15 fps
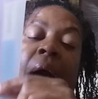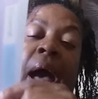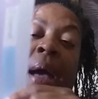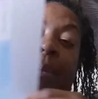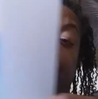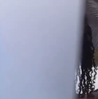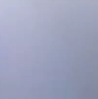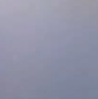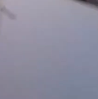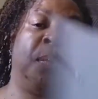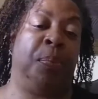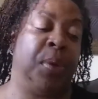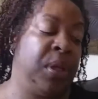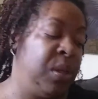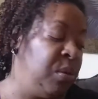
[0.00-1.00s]
I'm just
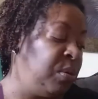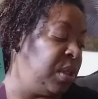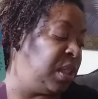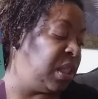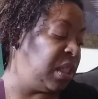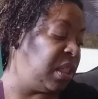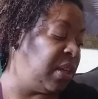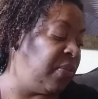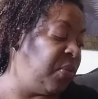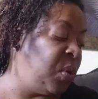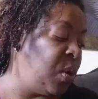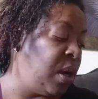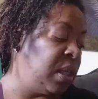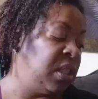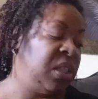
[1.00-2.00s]
helping you to just give
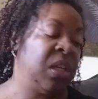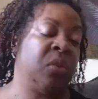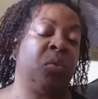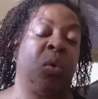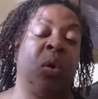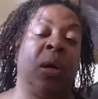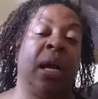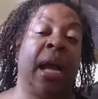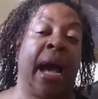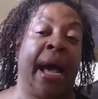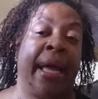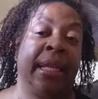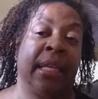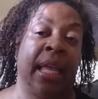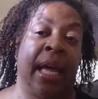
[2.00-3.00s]
you a general
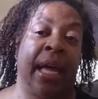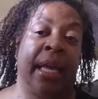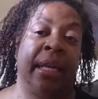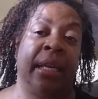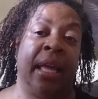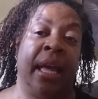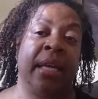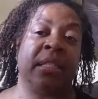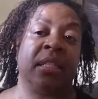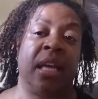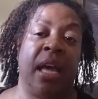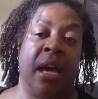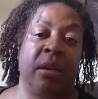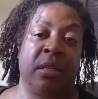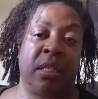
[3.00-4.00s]
guideline as to
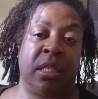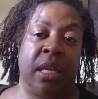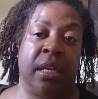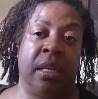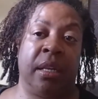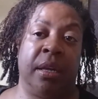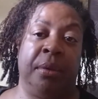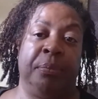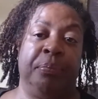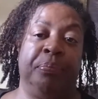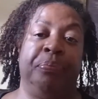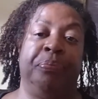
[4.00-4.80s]
how to set it up.